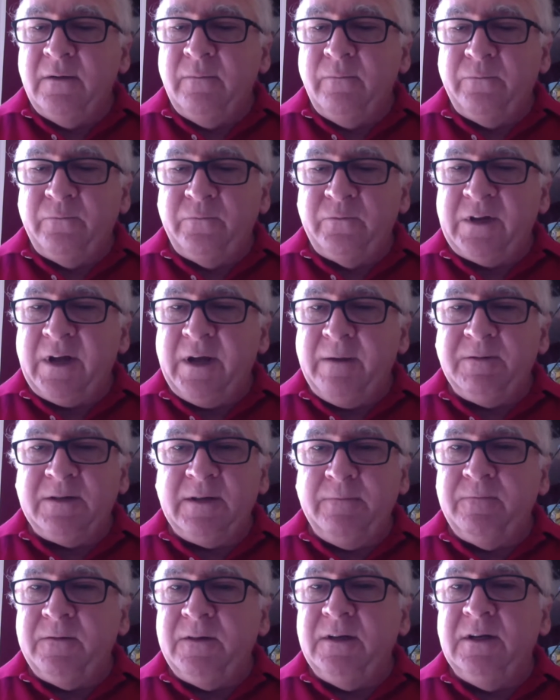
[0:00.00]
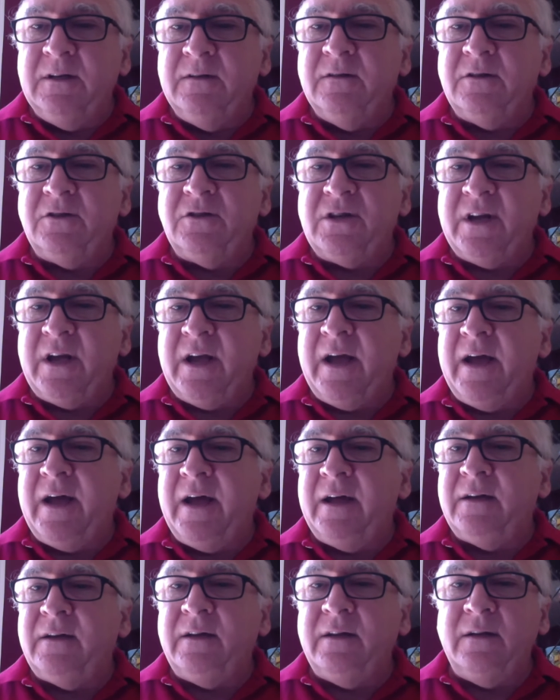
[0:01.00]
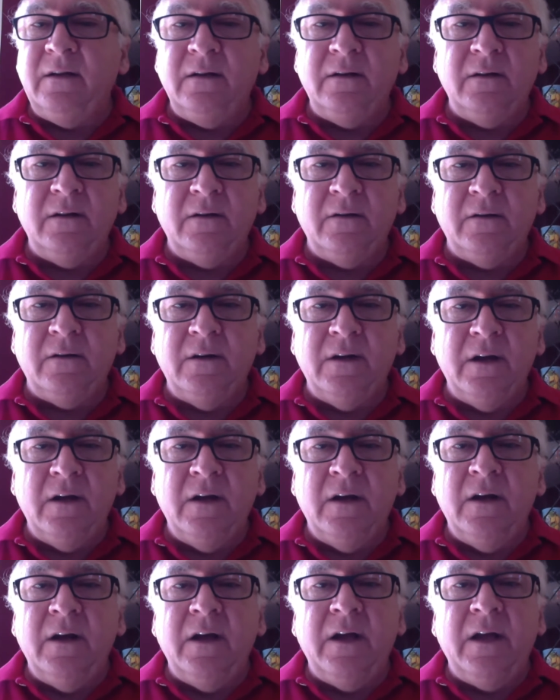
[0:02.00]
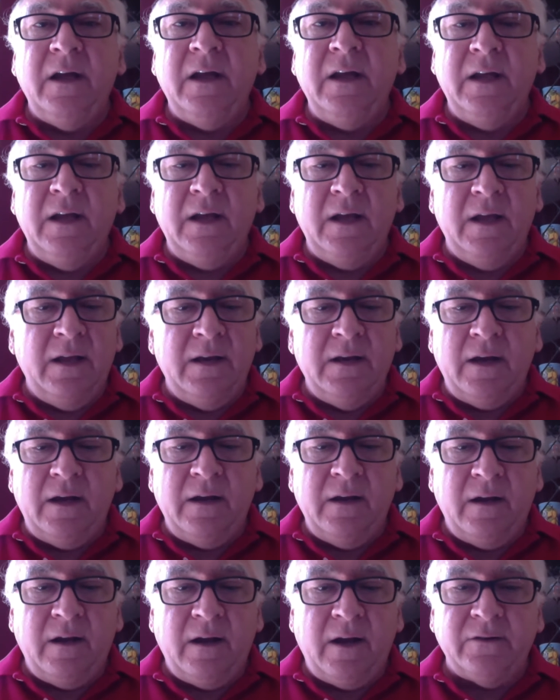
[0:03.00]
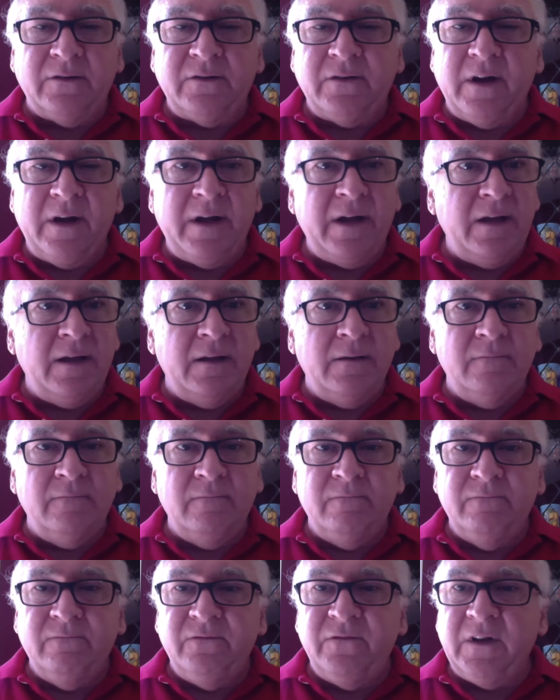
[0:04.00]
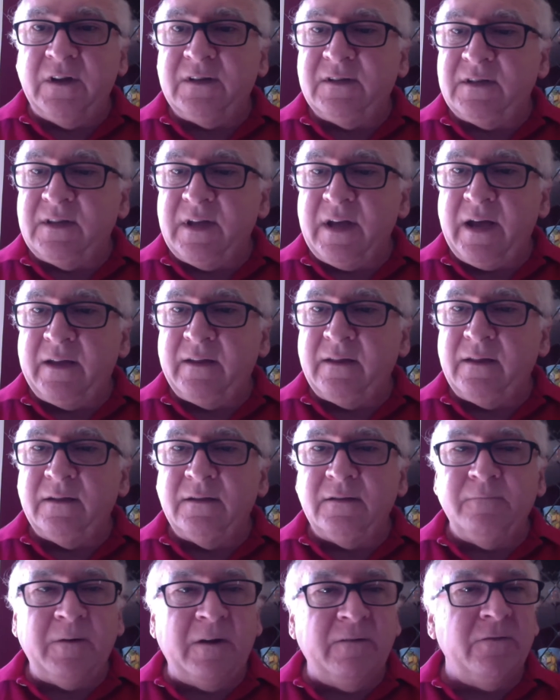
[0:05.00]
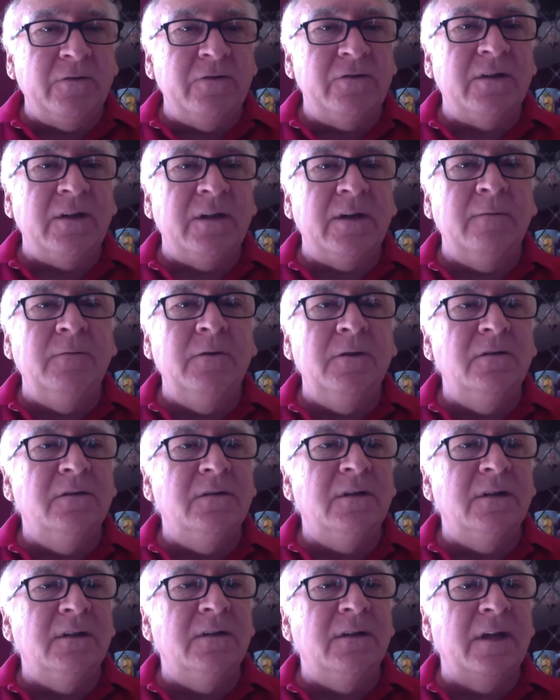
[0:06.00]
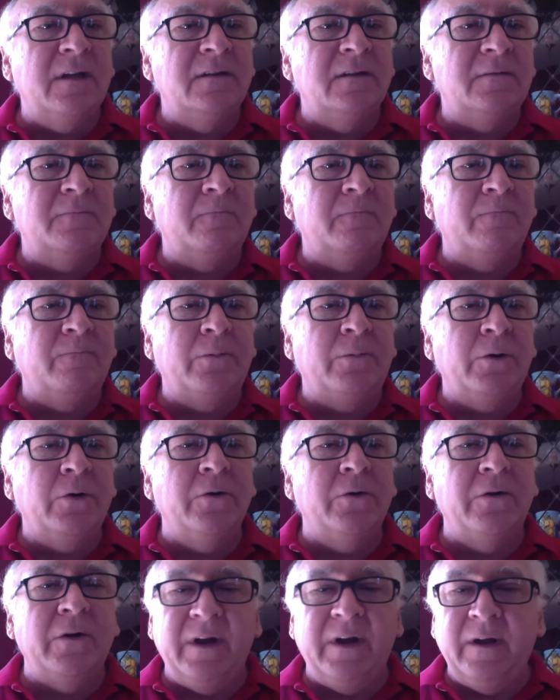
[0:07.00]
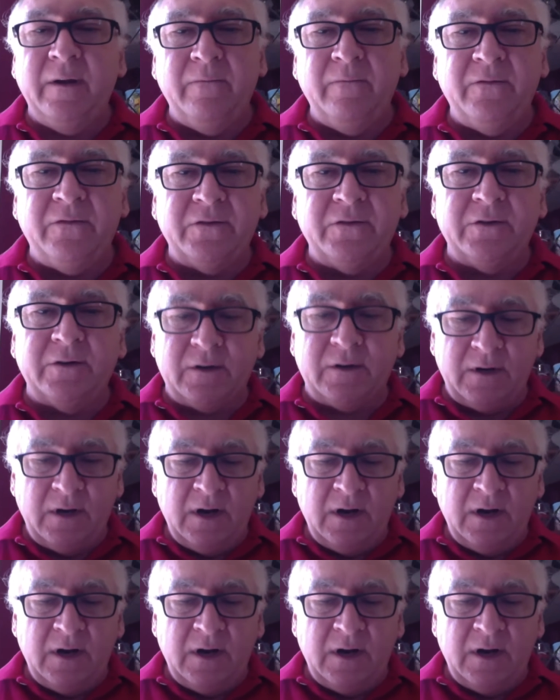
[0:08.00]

type something in the chat and I'll try and fix that. This is my first time using this program for